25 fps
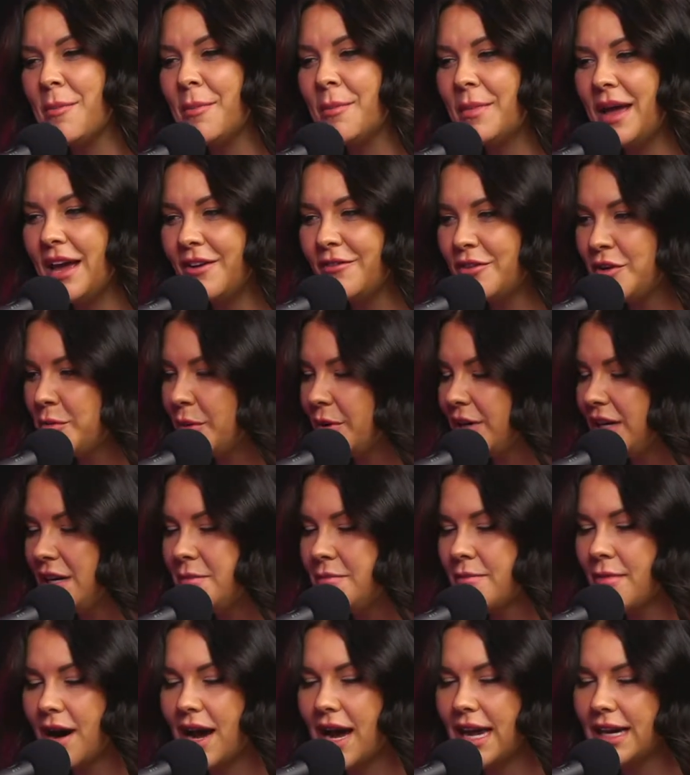everybody,
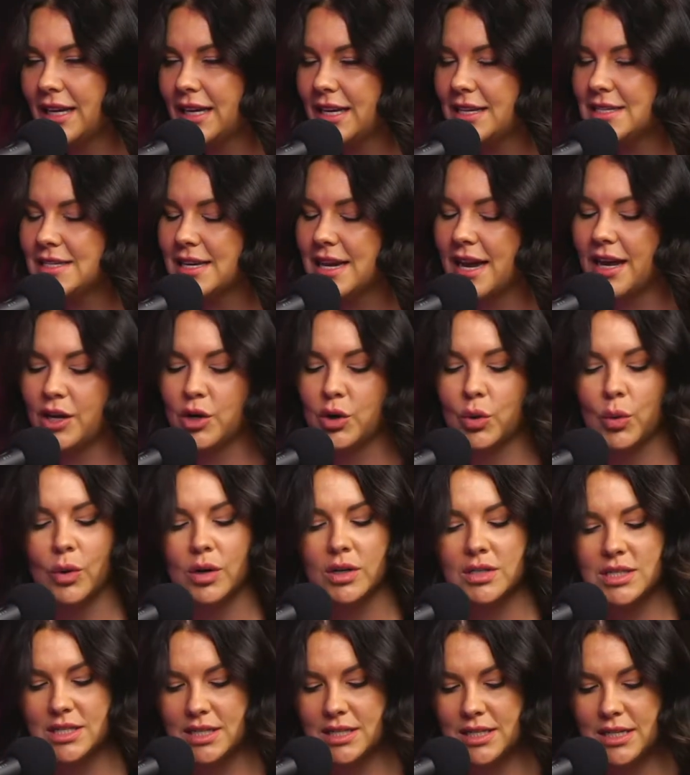Mike is a
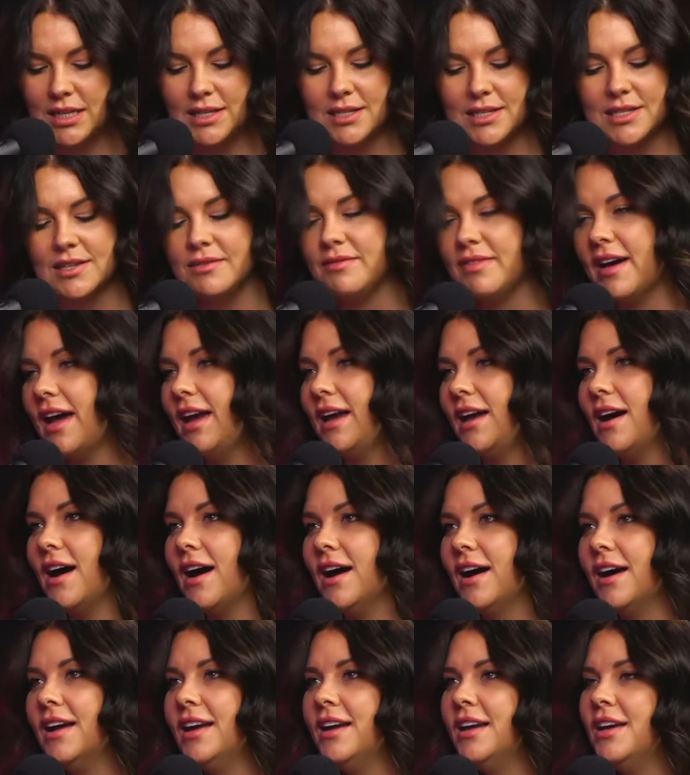quantity
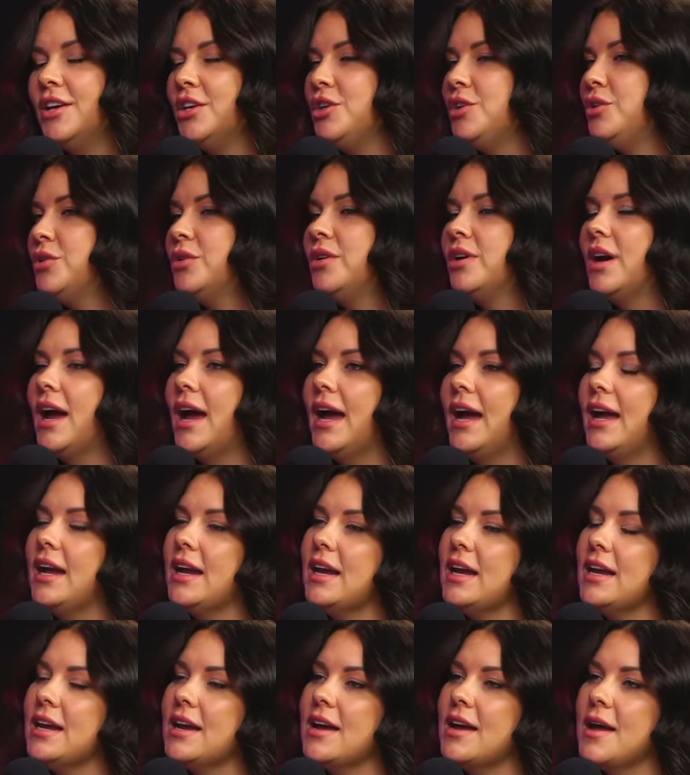surveyor. You're
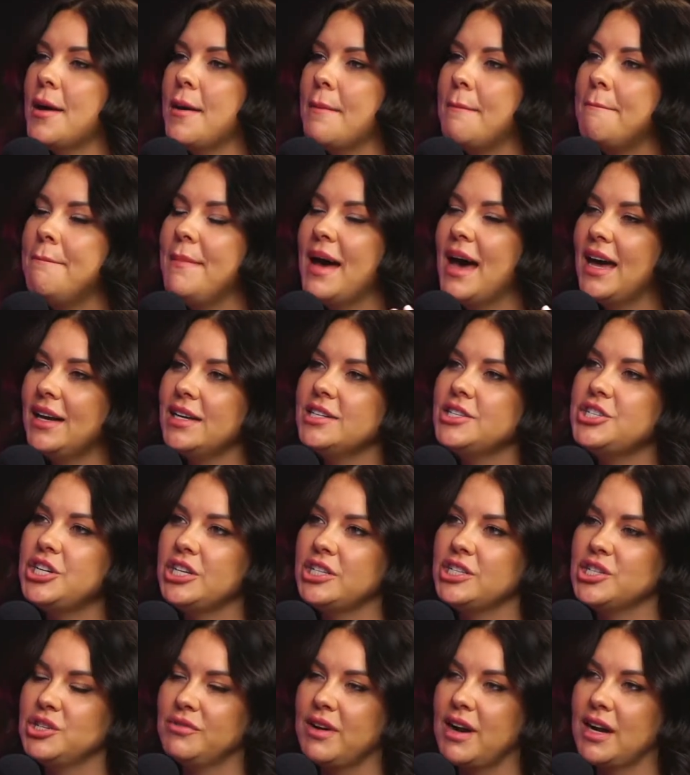a
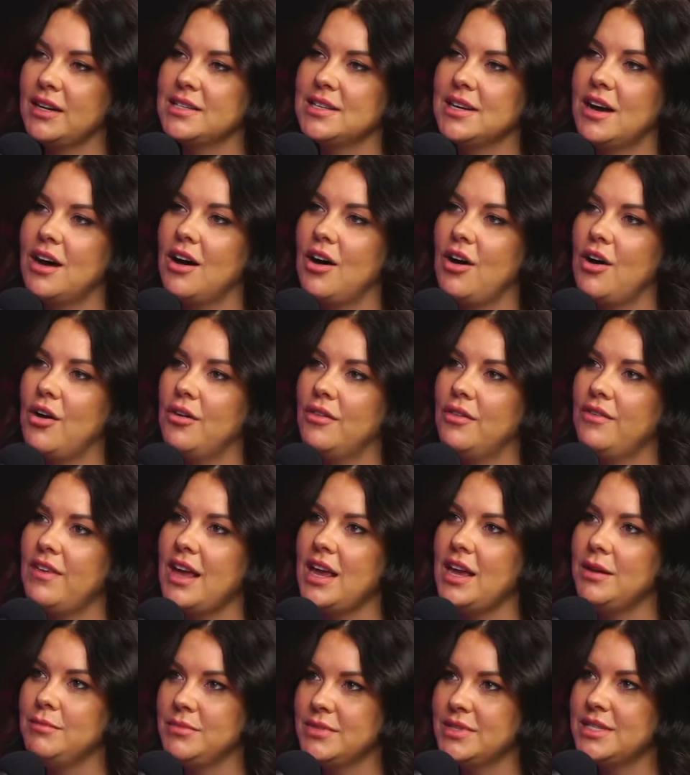managing director of
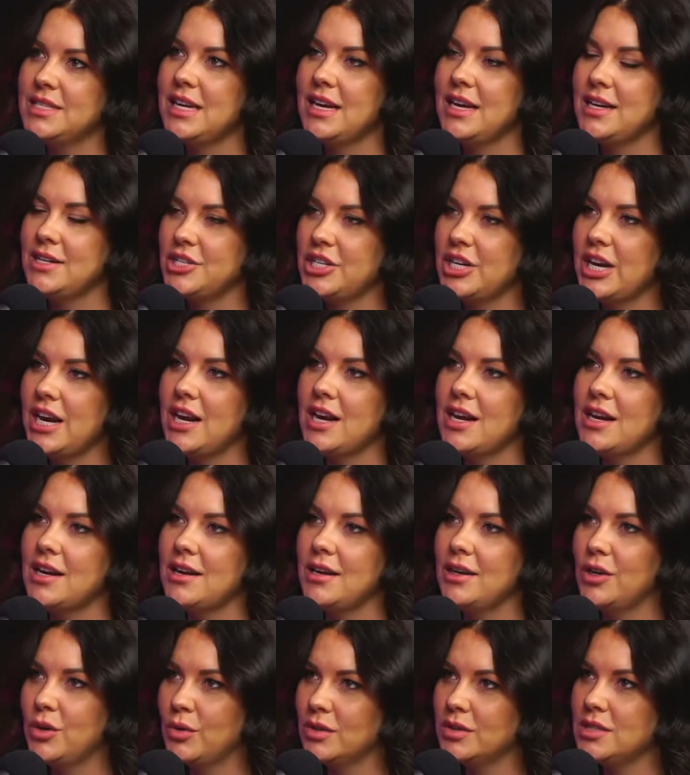
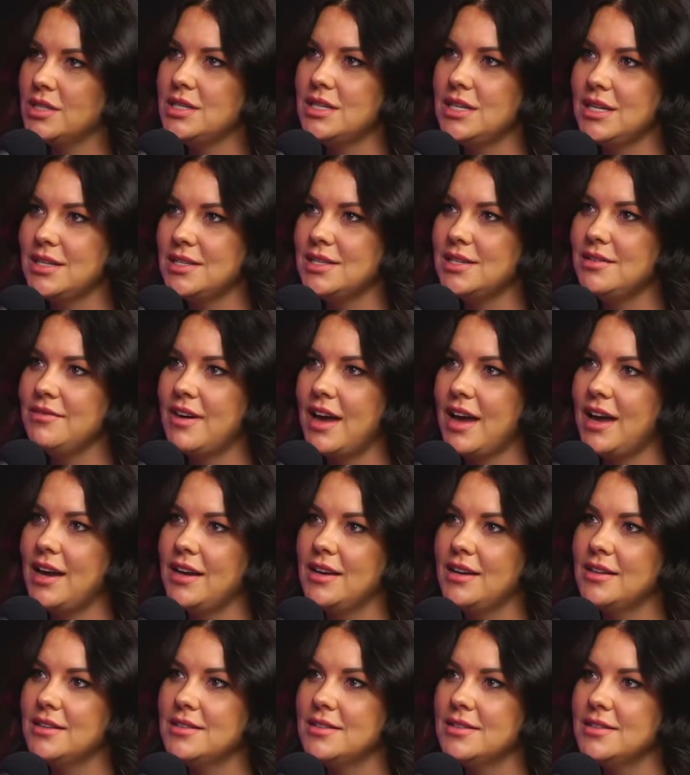MCG Quantity
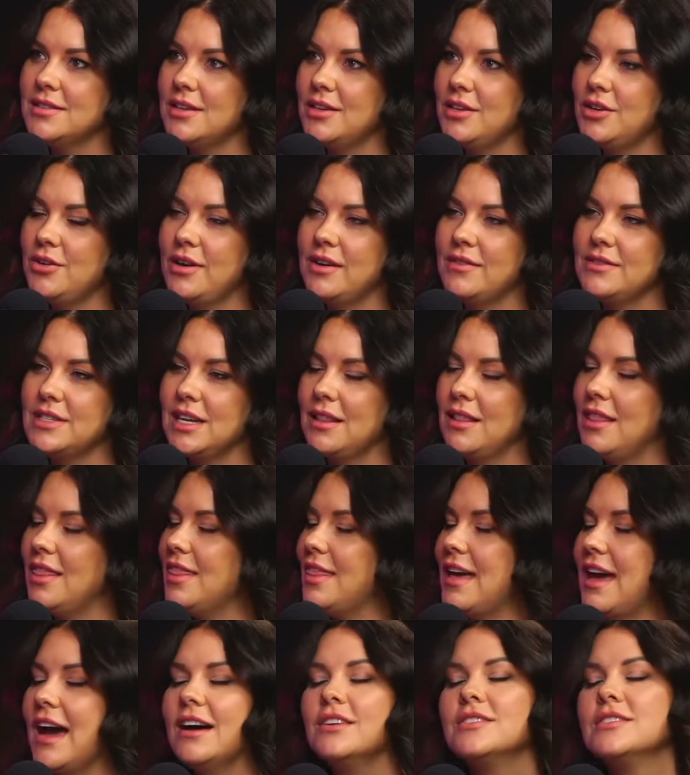Surveyors. You have done
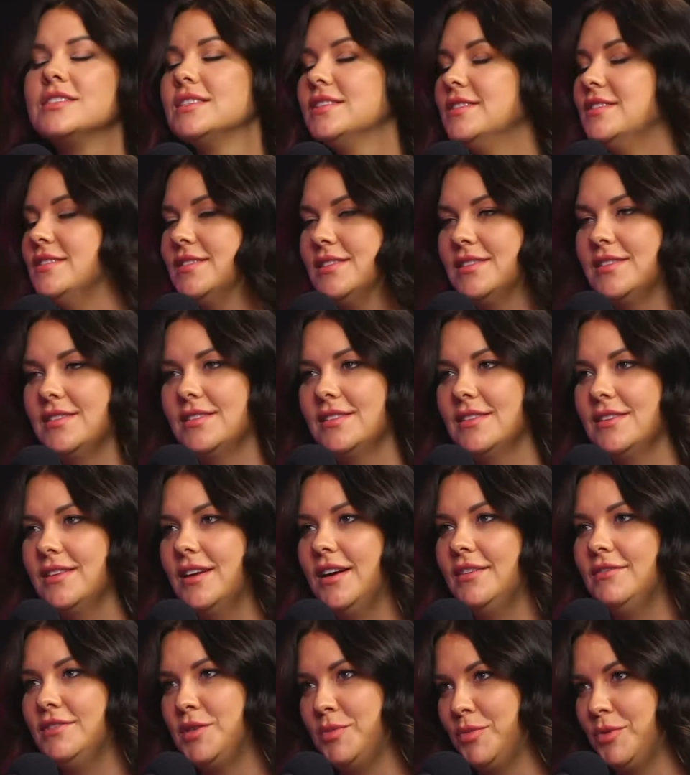thousands
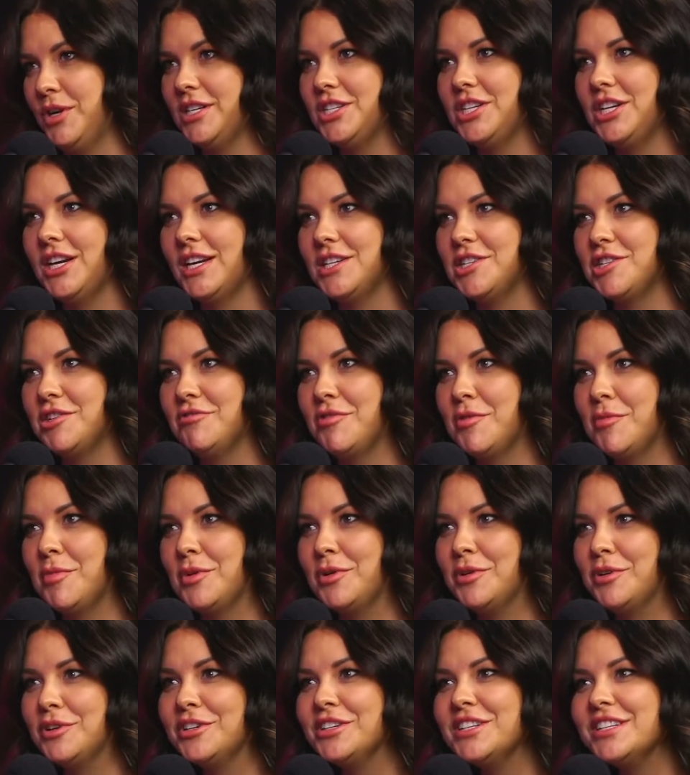of depreciation
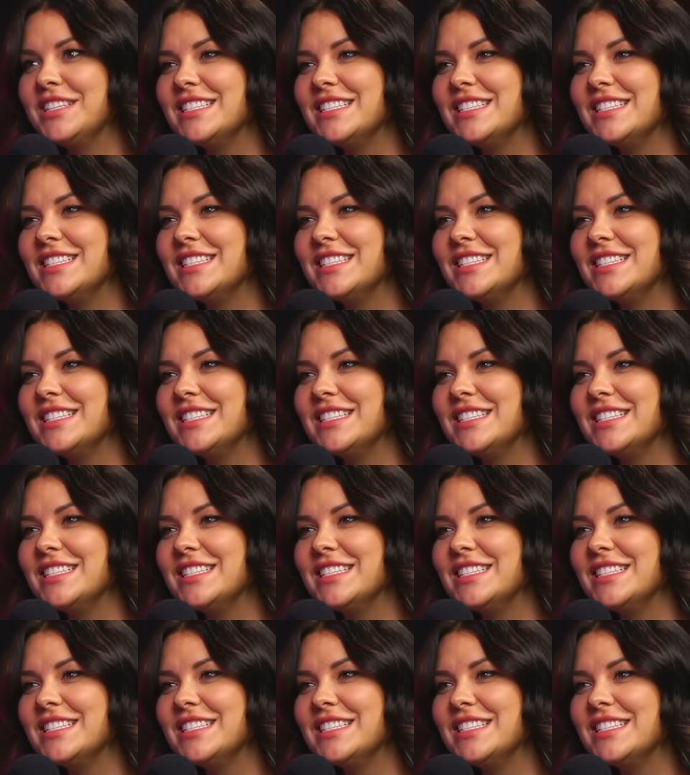reports.